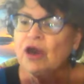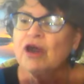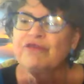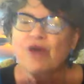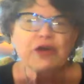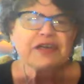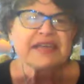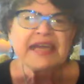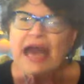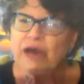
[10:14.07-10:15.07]

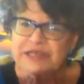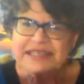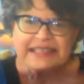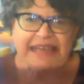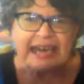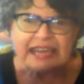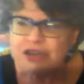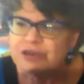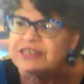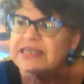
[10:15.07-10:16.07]
focusing outside
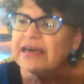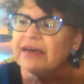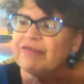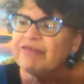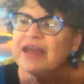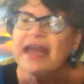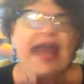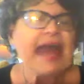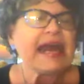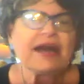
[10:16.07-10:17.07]
yourself
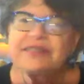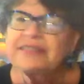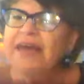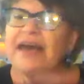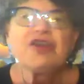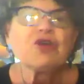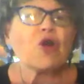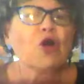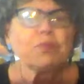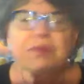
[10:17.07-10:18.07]
and outside your
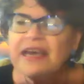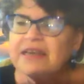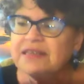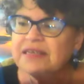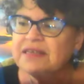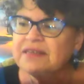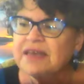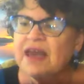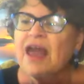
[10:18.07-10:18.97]
own blessings,